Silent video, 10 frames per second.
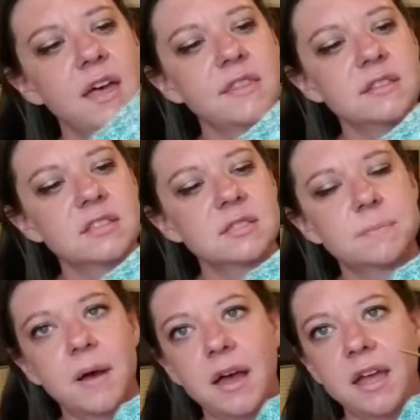and this
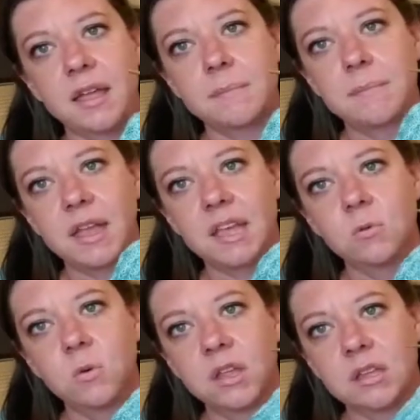is by
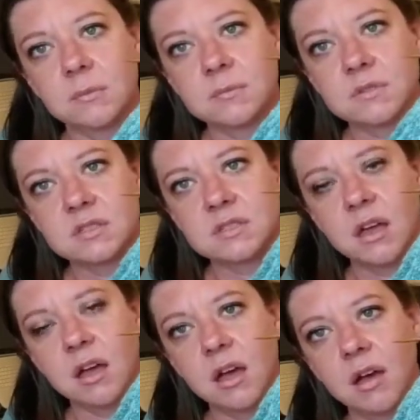Megan
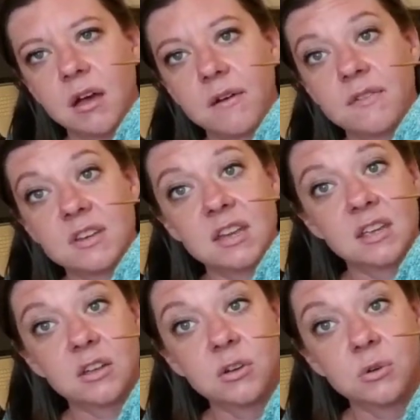Williams of
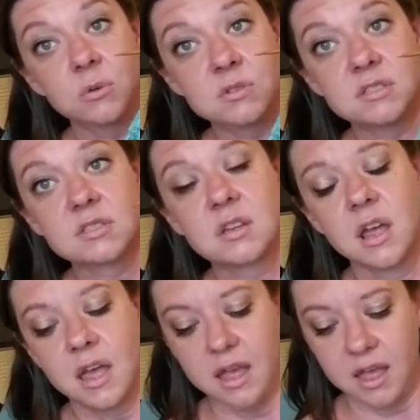Knit Cahoots